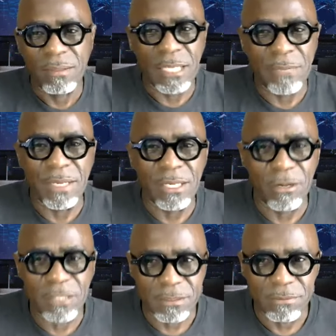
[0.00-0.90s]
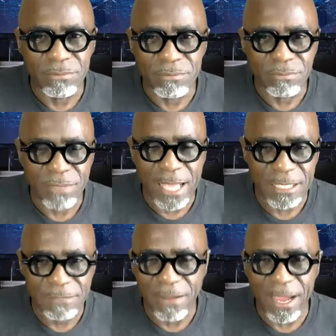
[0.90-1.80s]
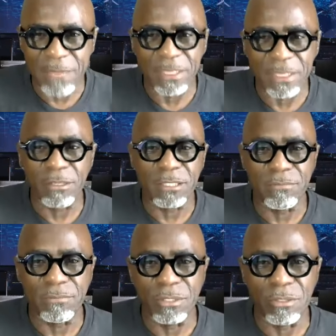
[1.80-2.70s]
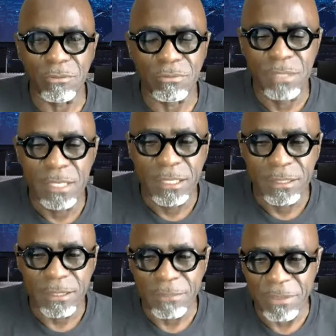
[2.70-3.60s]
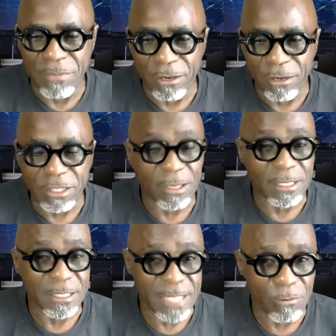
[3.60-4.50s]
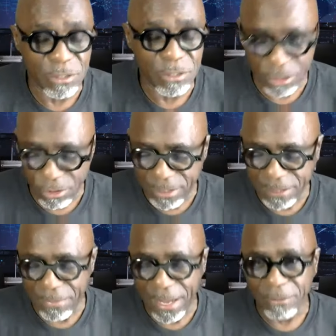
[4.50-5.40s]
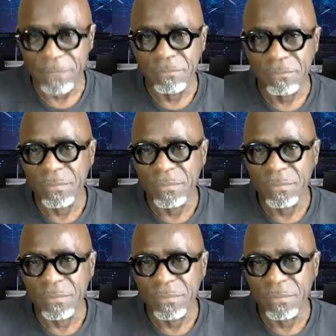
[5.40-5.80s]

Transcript: he may not catch fire. he may not, you know, he may not understand what you're talking about.